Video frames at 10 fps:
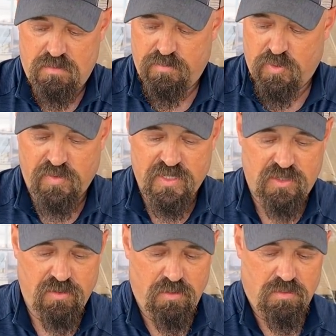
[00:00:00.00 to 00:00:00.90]
pull this
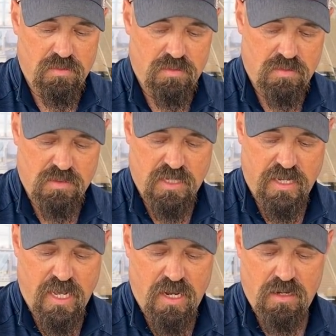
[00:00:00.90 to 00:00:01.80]
through.
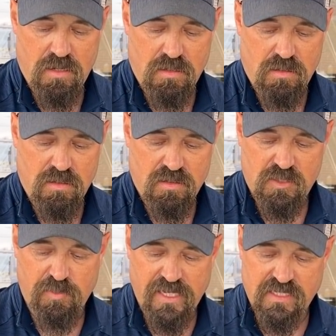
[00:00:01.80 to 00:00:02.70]
Again,
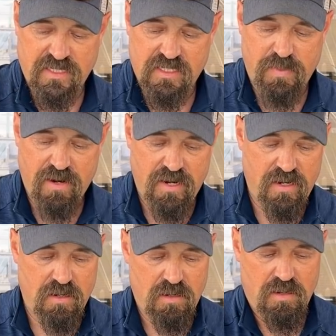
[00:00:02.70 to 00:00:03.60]
splice gets
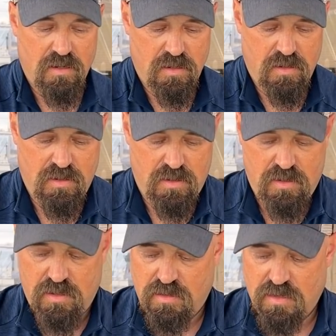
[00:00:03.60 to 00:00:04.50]
buried,
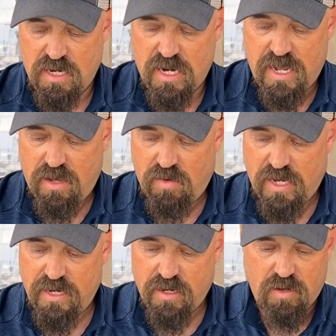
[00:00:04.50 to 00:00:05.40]
and now
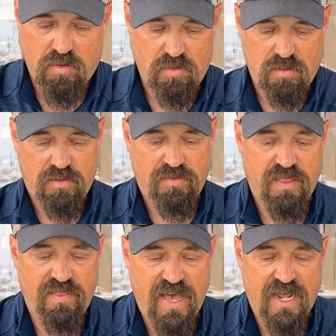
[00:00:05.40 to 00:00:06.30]
I know
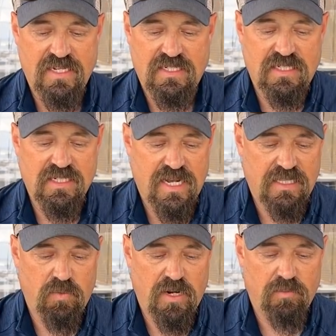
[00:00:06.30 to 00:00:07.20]
that that is
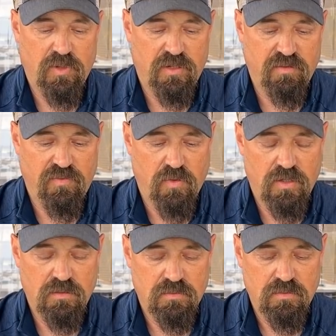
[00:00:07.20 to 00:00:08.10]
exactly what I'm looking
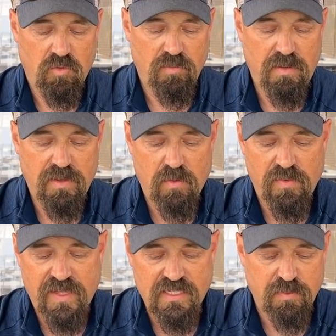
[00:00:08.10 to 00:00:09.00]
for. Or maybe I
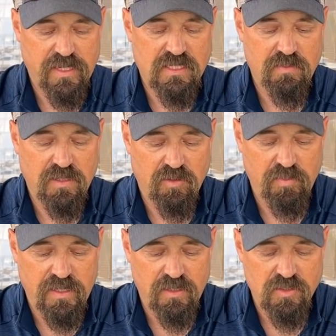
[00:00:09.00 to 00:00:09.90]
want that splice to be a little
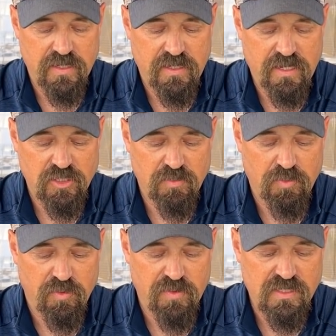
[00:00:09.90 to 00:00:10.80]
bigger so I can actually
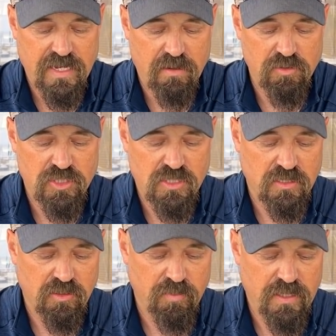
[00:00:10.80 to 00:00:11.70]
pull this out just a
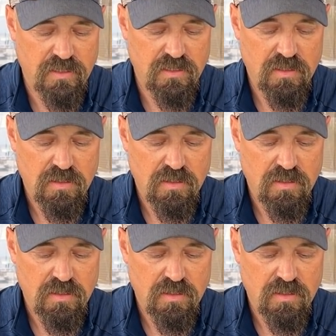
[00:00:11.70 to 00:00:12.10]
little bit,